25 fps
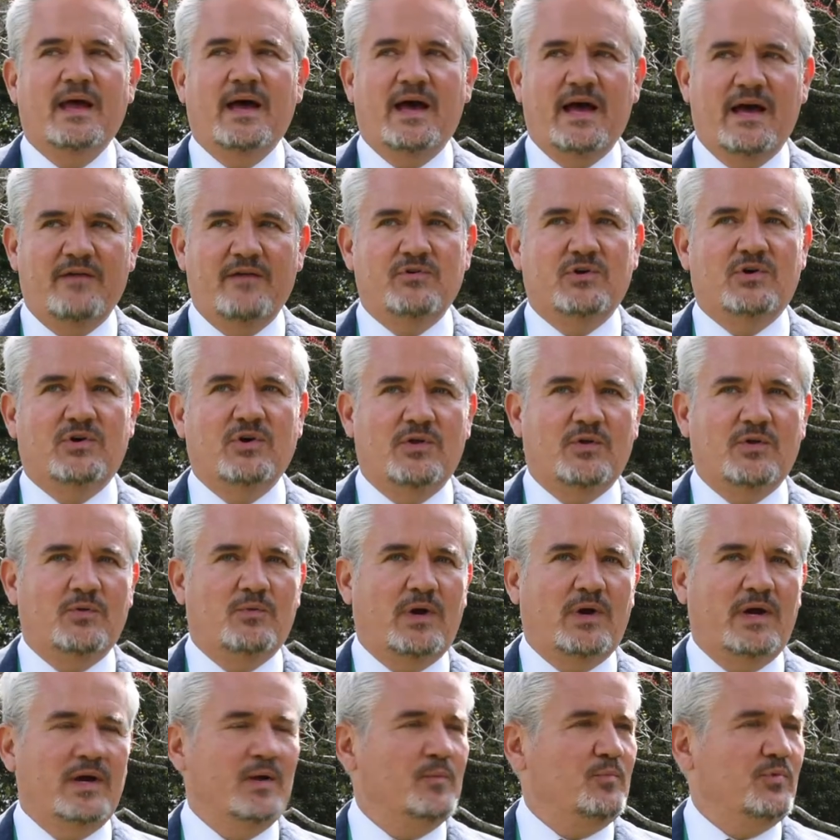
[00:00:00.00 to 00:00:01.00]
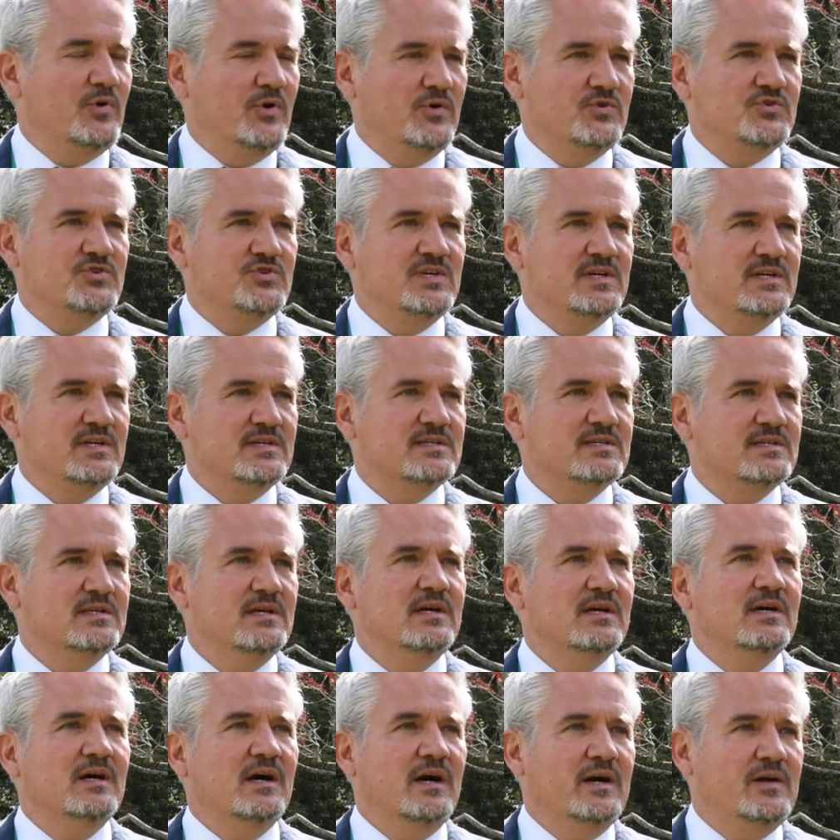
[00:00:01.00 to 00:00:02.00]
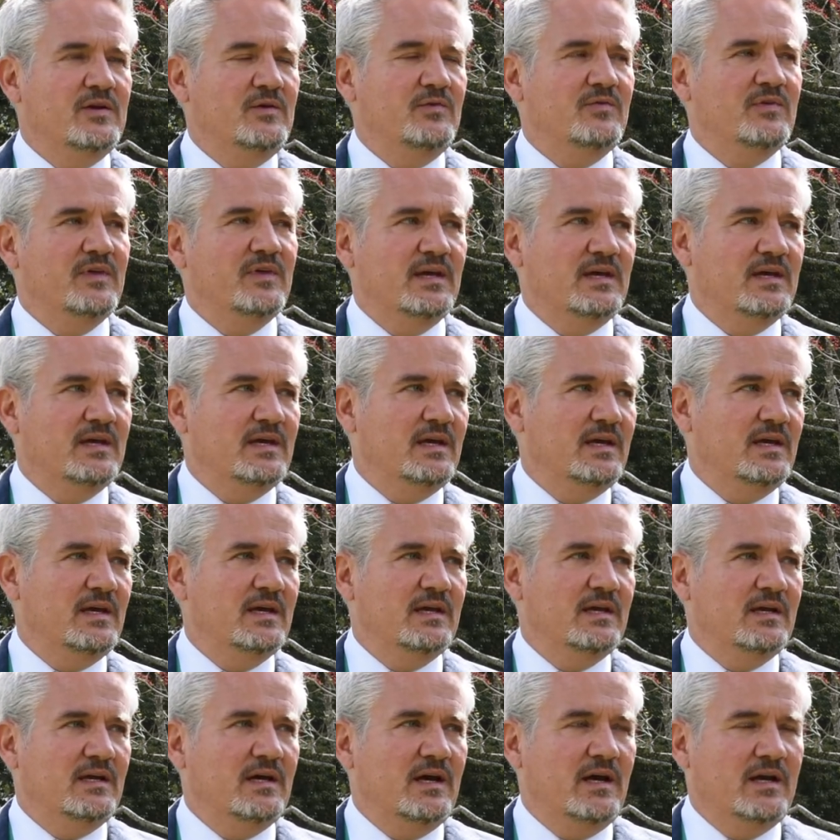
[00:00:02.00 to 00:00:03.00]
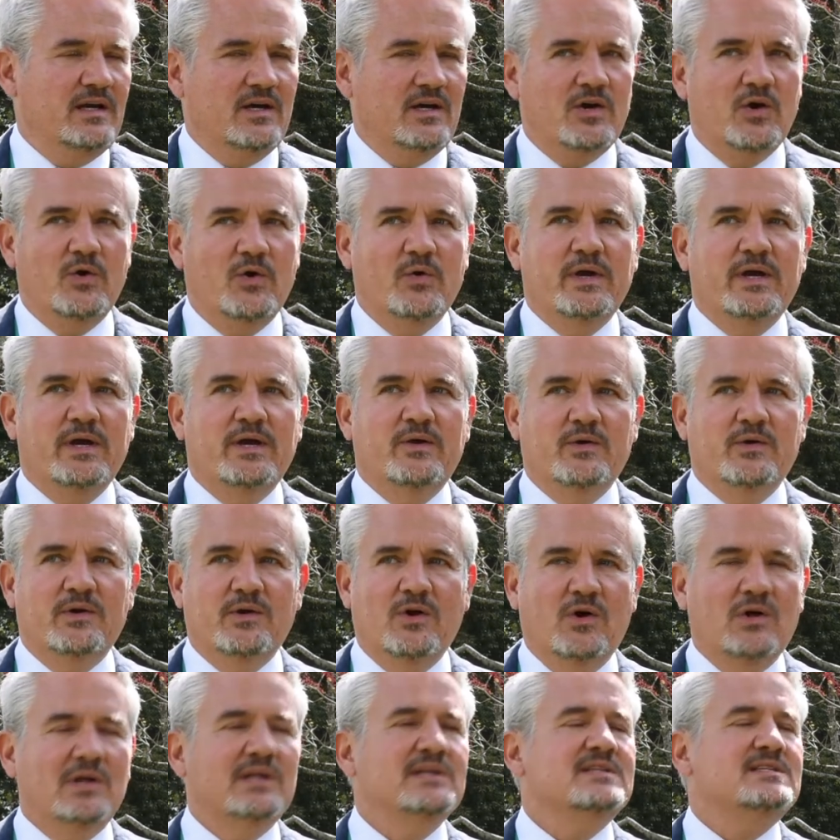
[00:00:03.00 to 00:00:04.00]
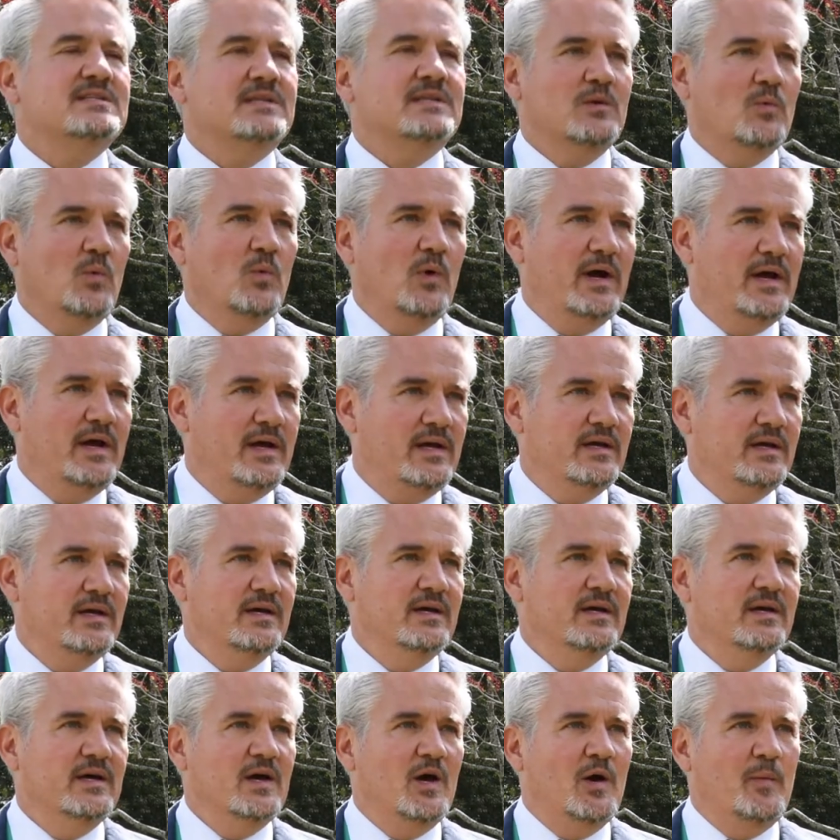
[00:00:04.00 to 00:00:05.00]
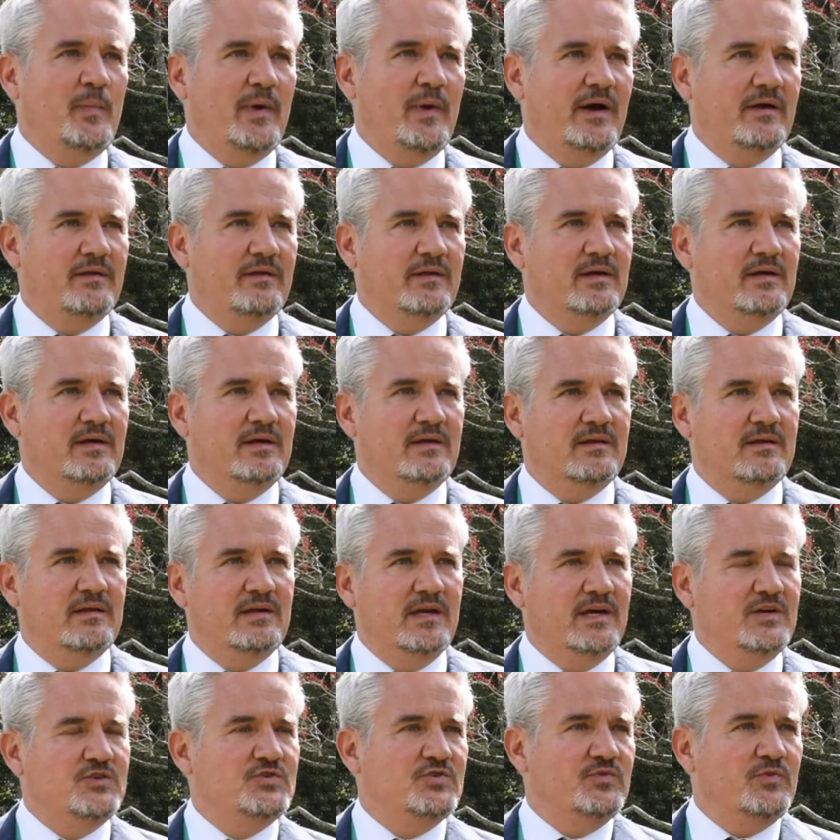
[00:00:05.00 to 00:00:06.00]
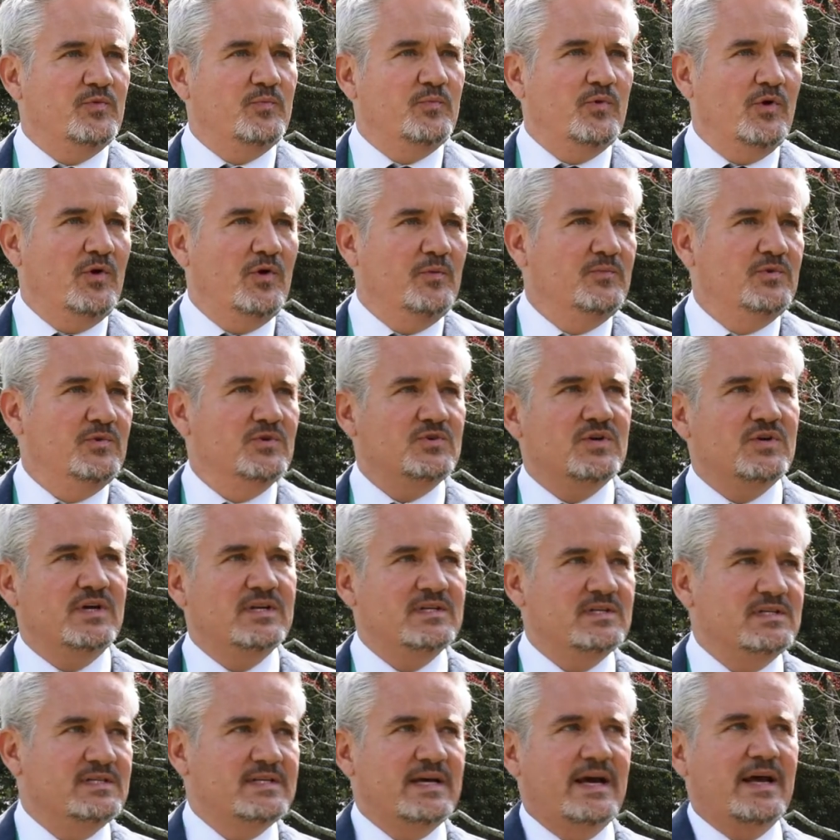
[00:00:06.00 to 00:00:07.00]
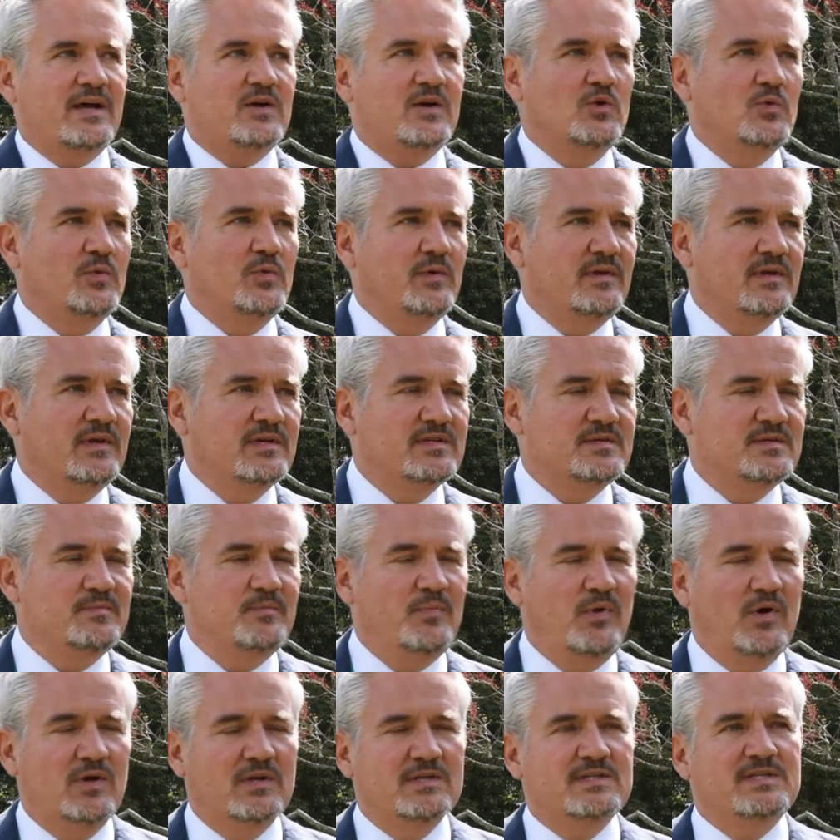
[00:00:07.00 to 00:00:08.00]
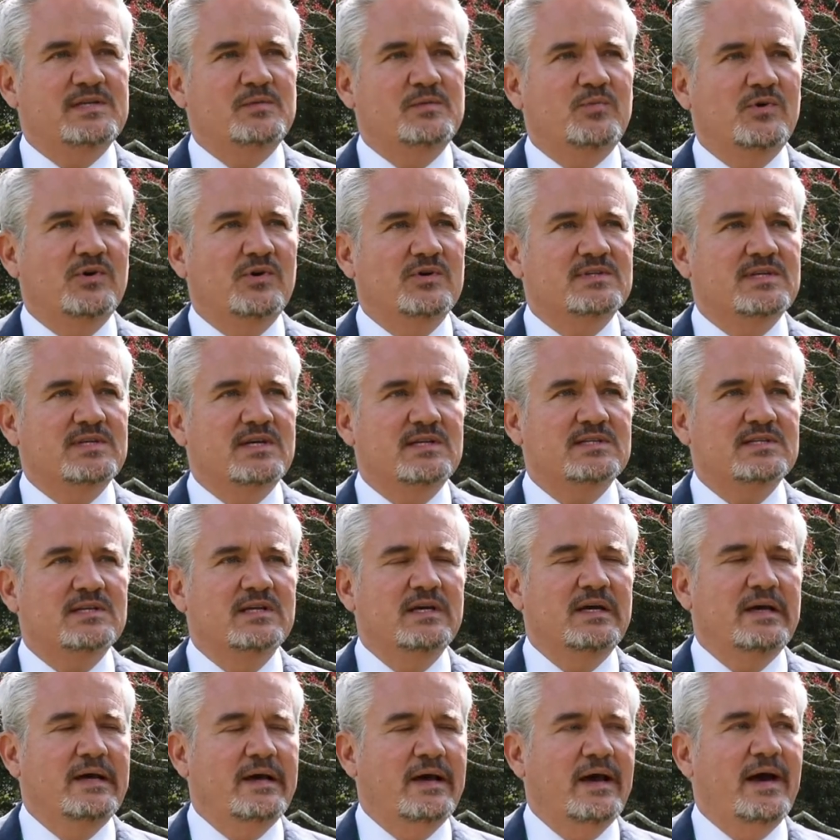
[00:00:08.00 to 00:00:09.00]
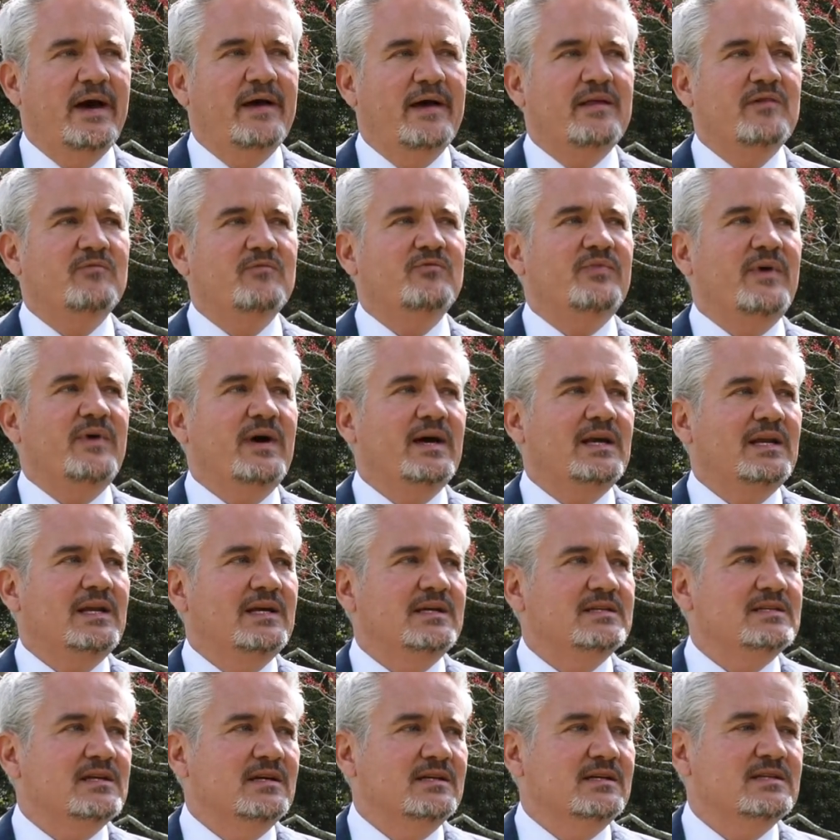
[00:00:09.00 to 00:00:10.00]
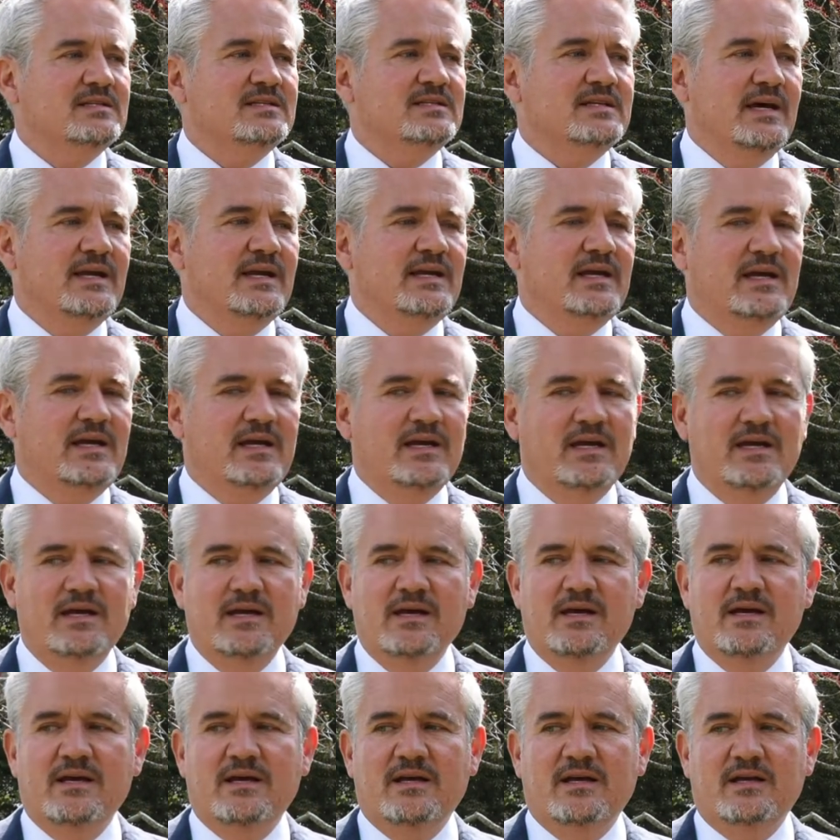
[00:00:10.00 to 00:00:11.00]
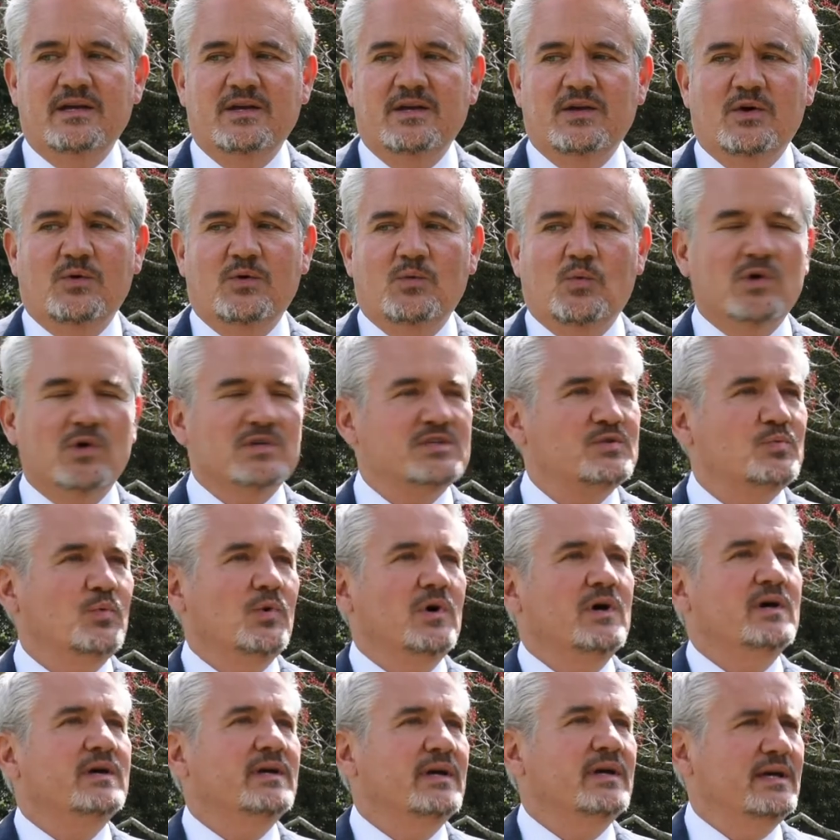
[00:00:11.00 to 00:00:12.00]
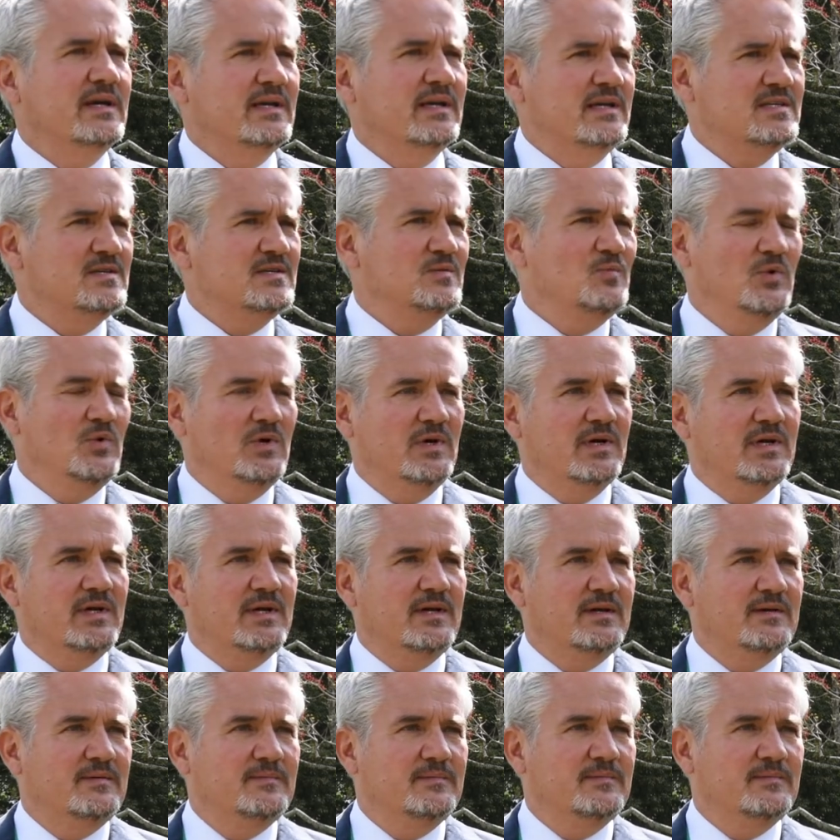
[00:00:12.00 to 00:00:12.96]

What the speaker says: Have you got the right approaches? Are you thinking in a kind of coherent, holistic way about the nature of the problem you're trying to tackle with this policy process? And then finally, it's understanding, you know, what's working and isn't working.